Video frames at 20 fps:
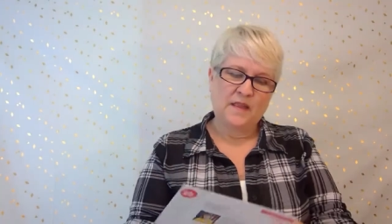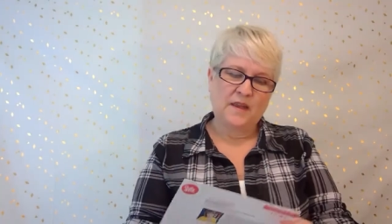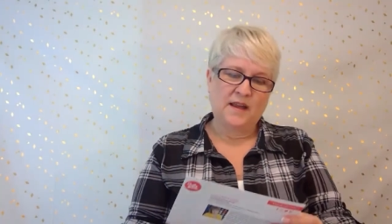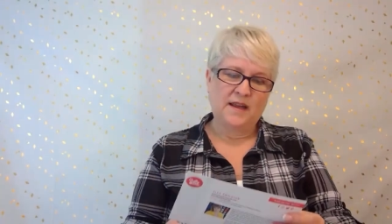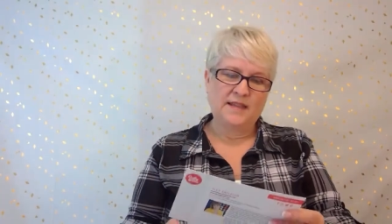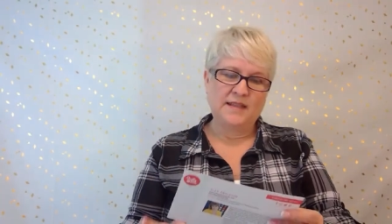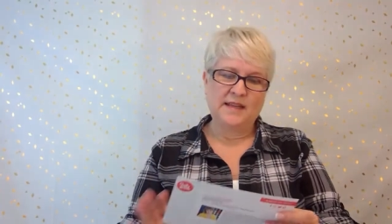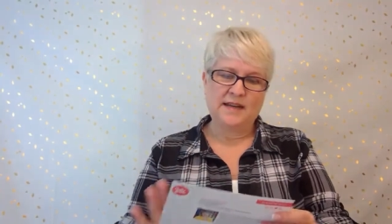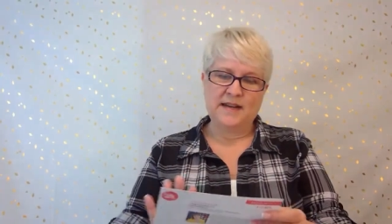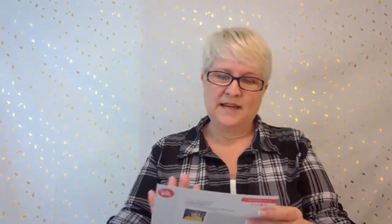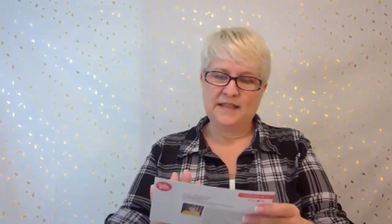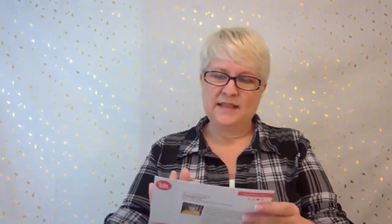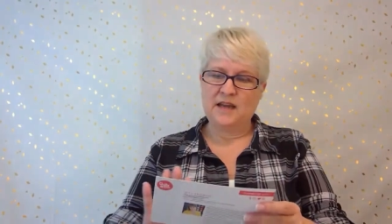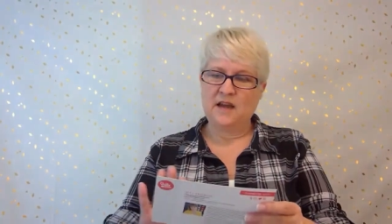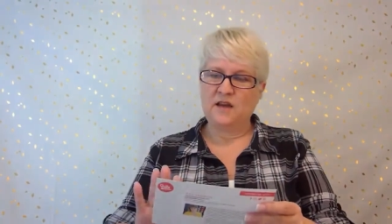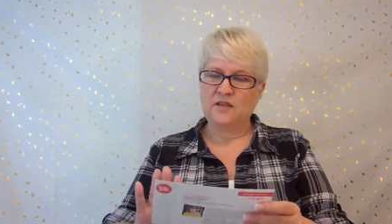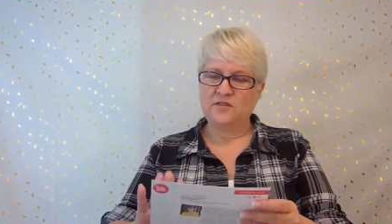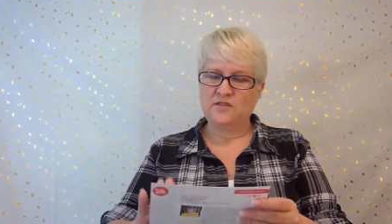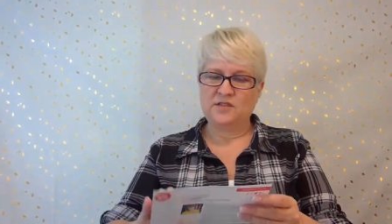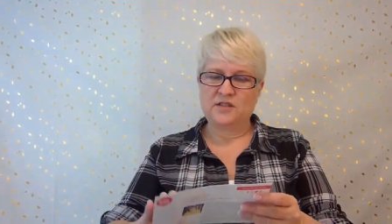And then on the
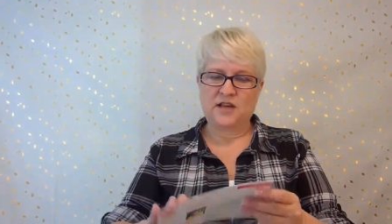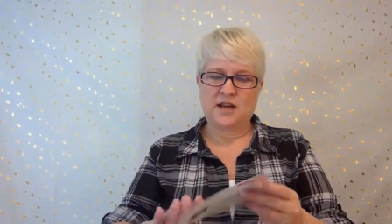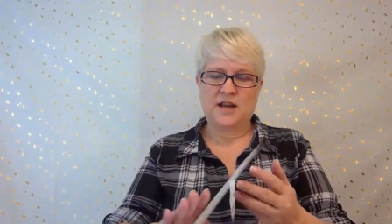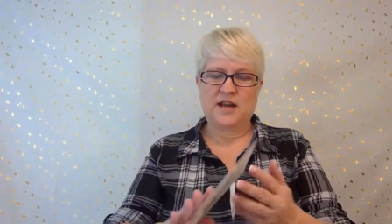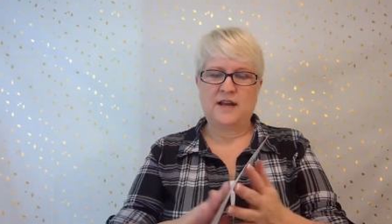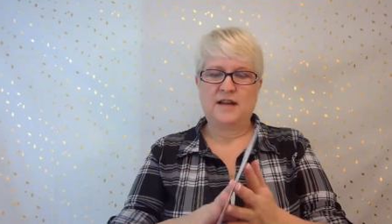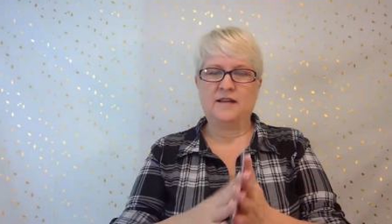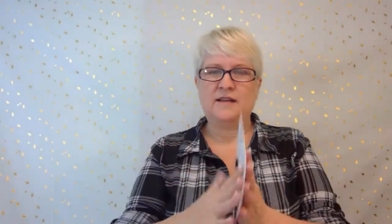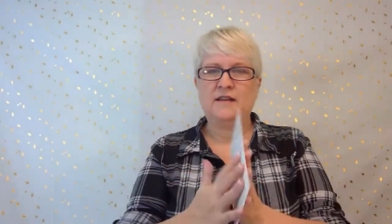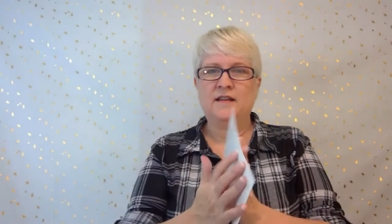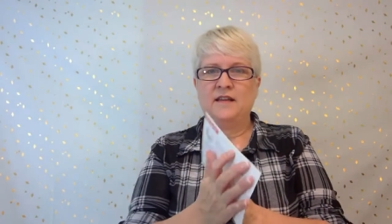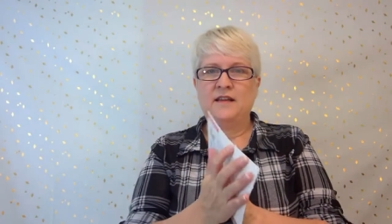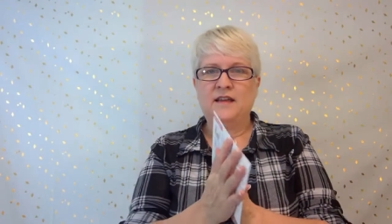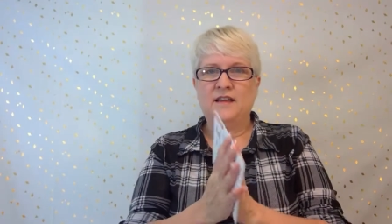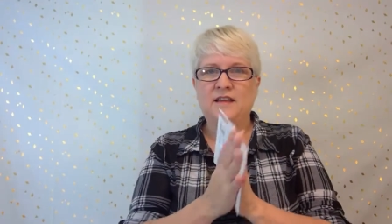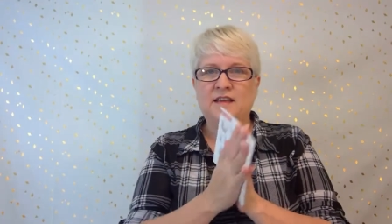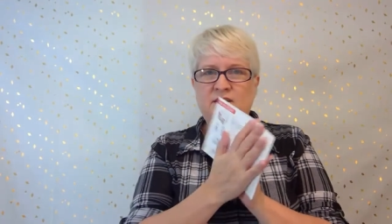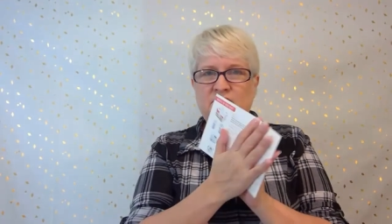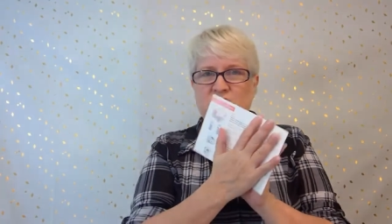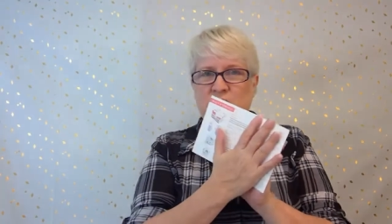other side,
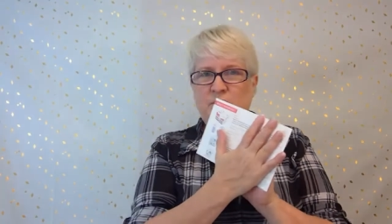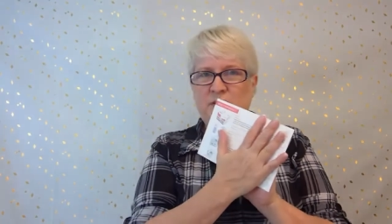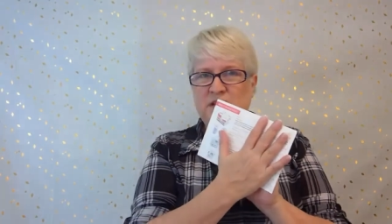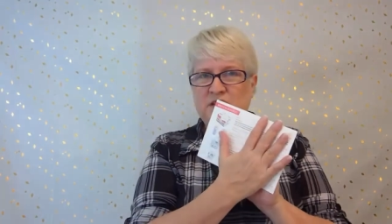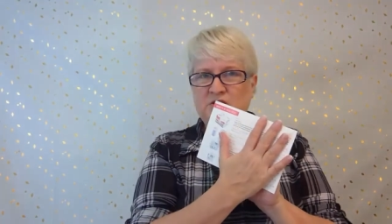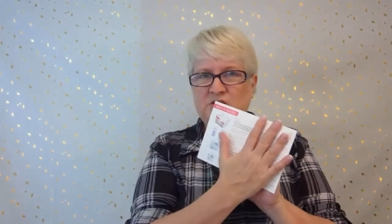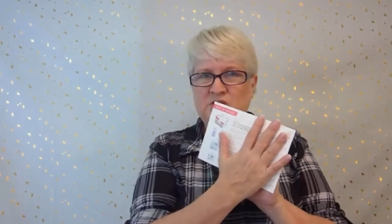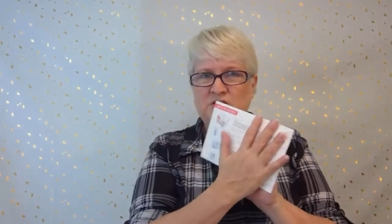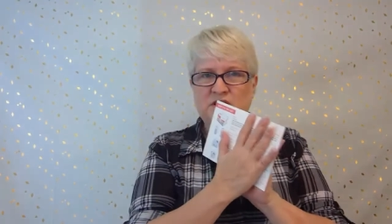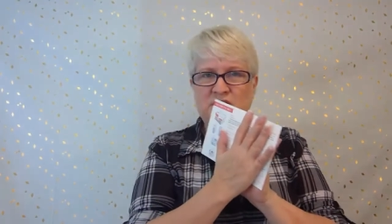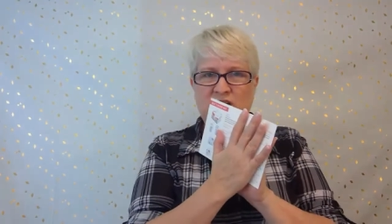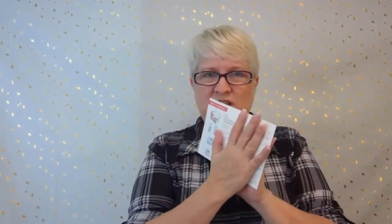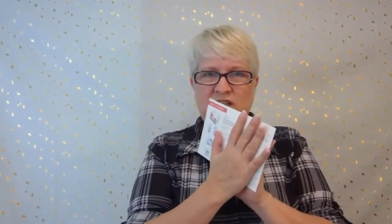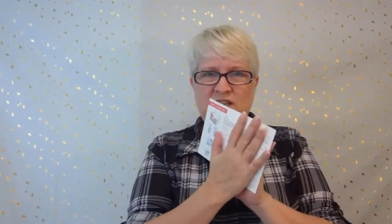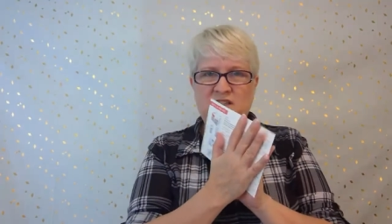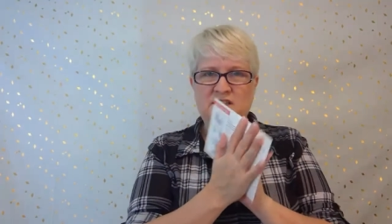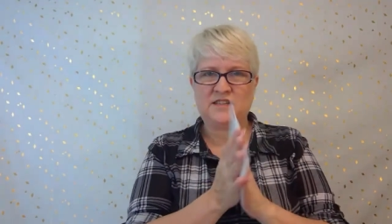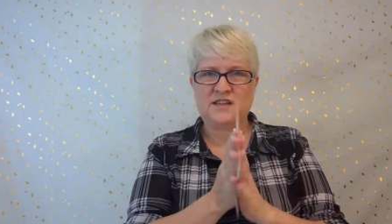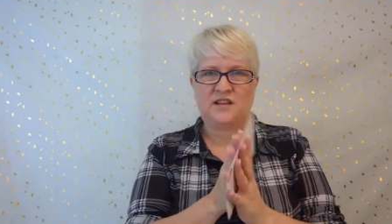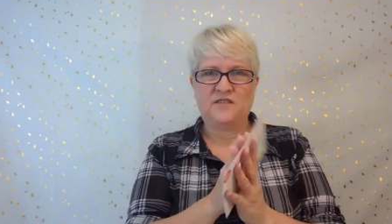it gives you pictures and a
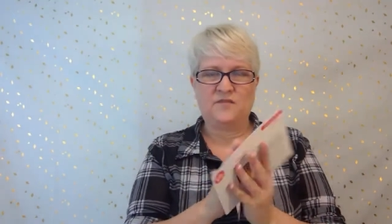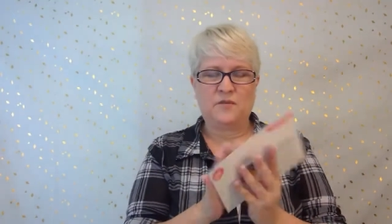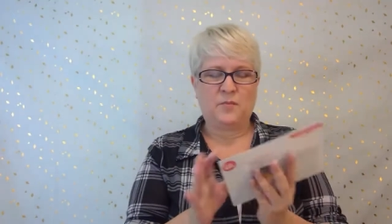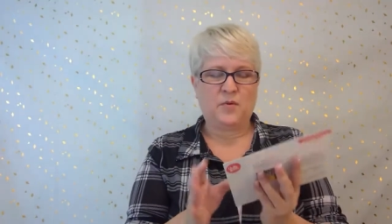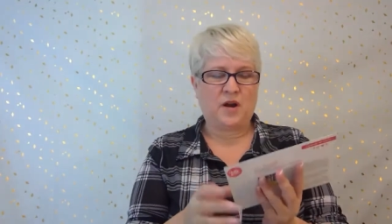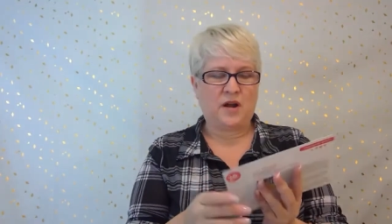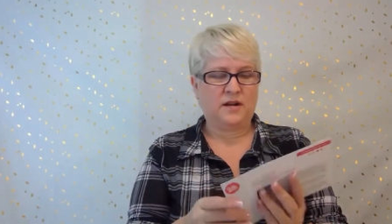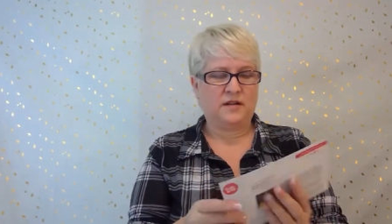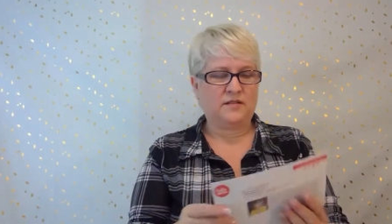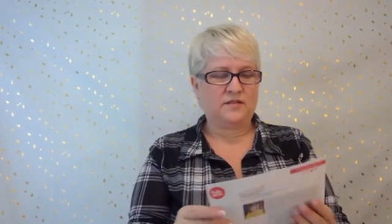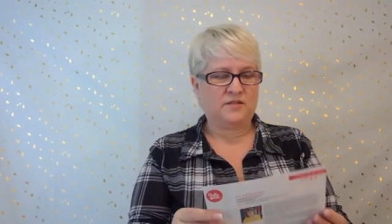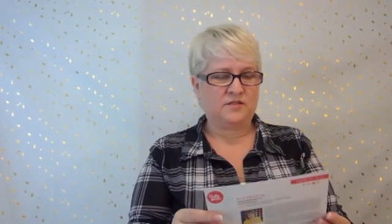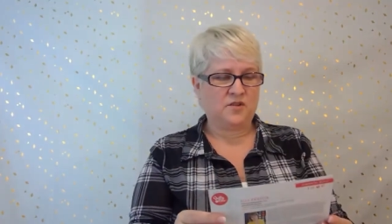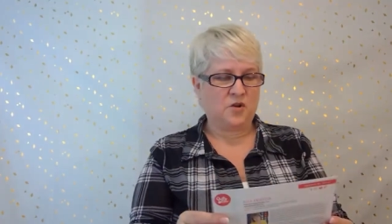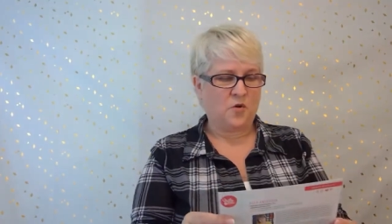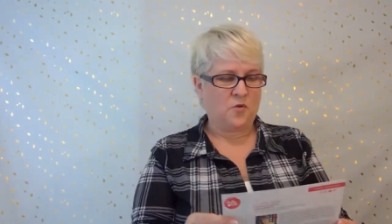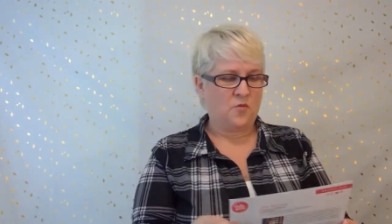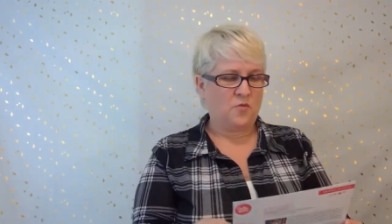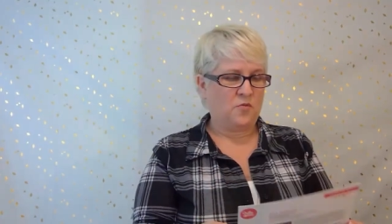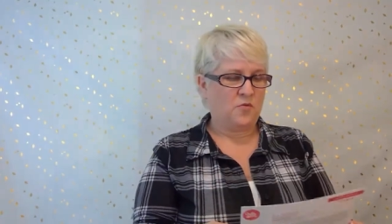list of the products.
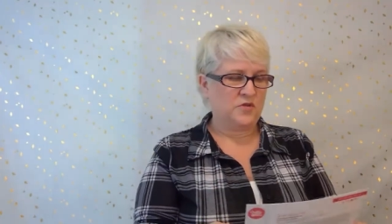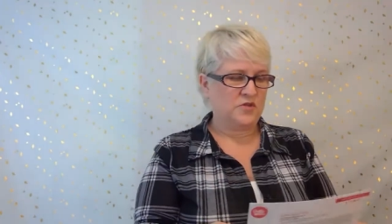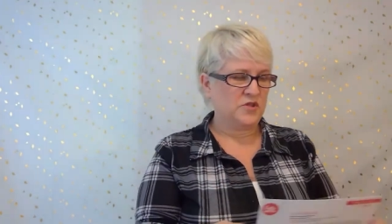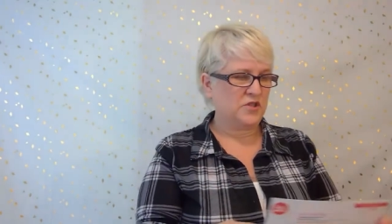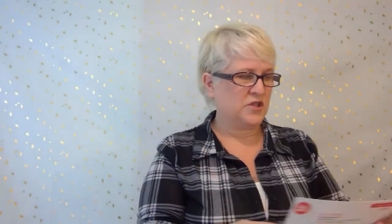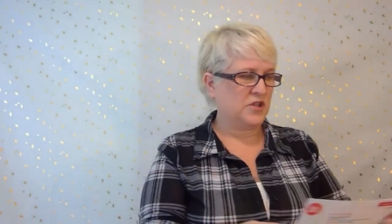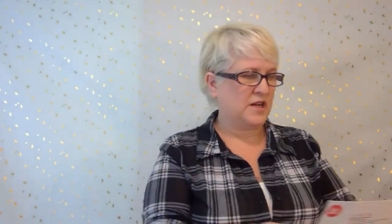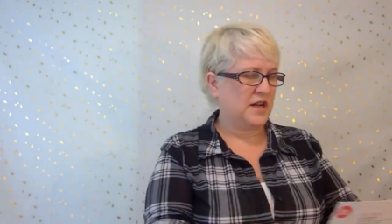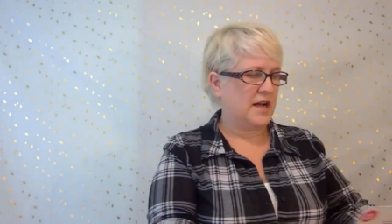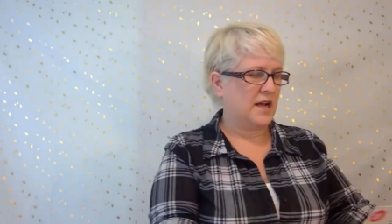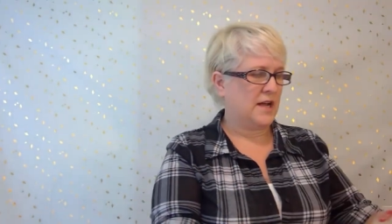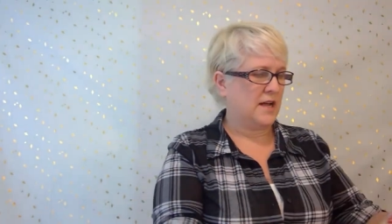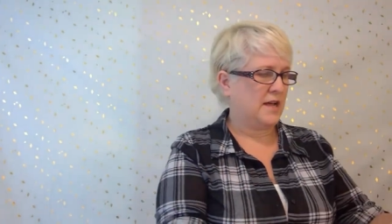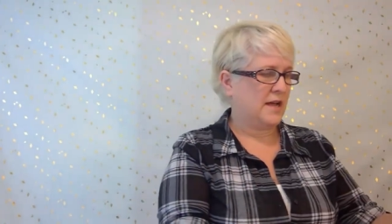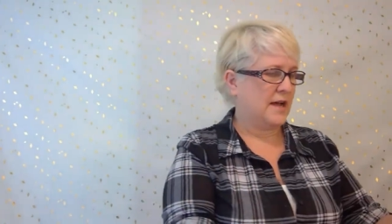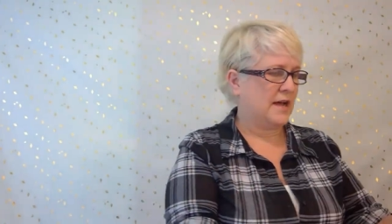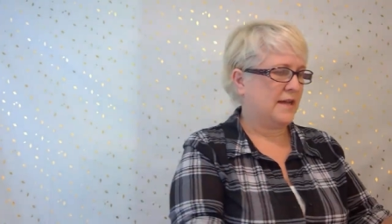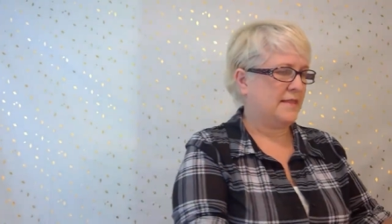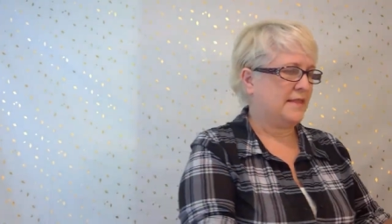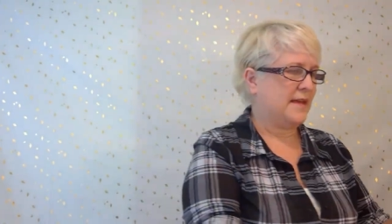So we're just going to
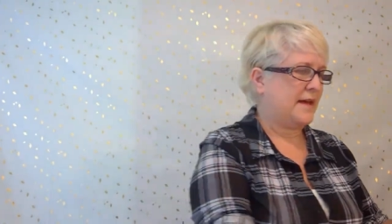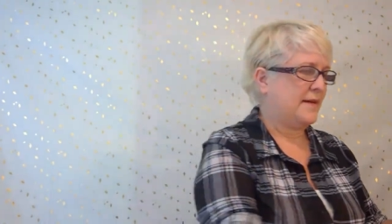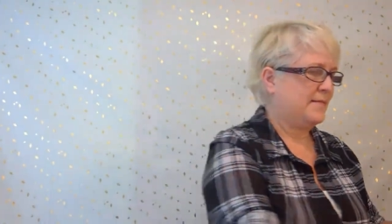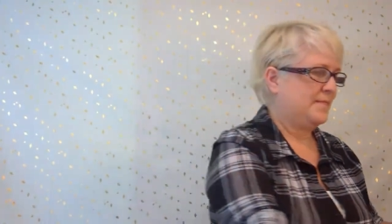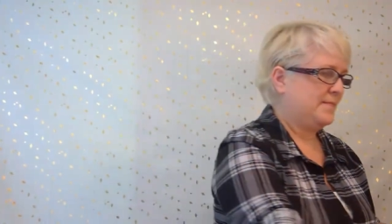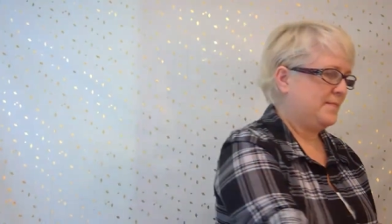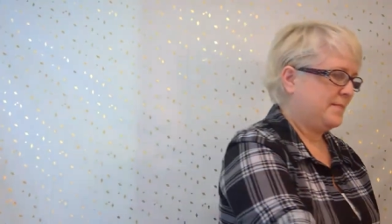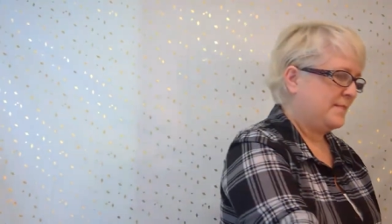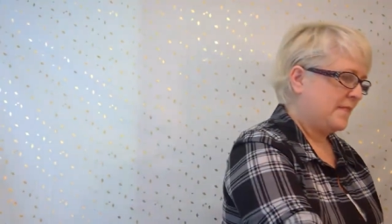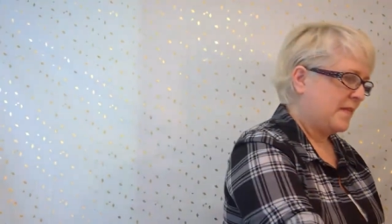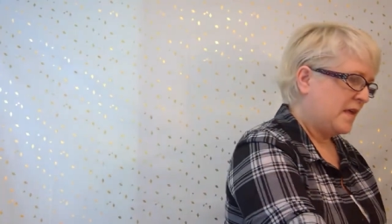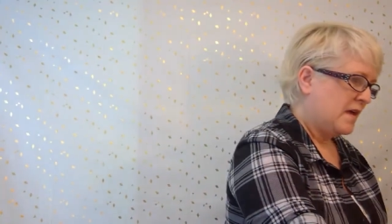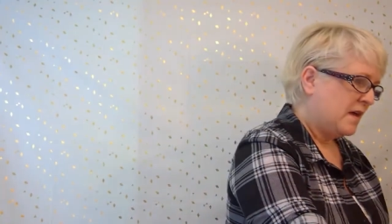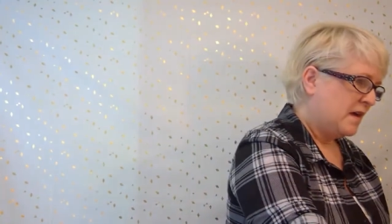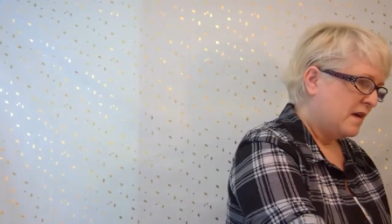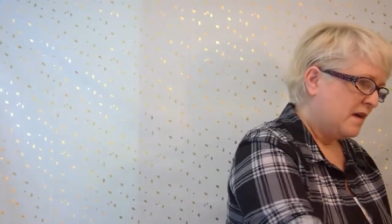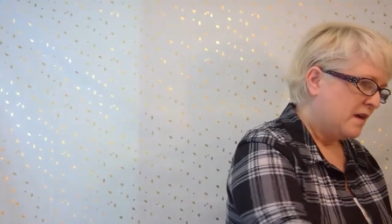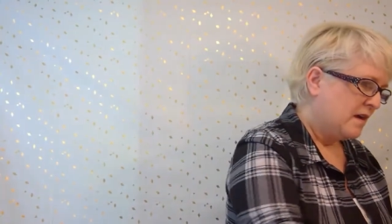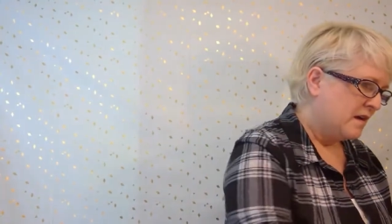hide that.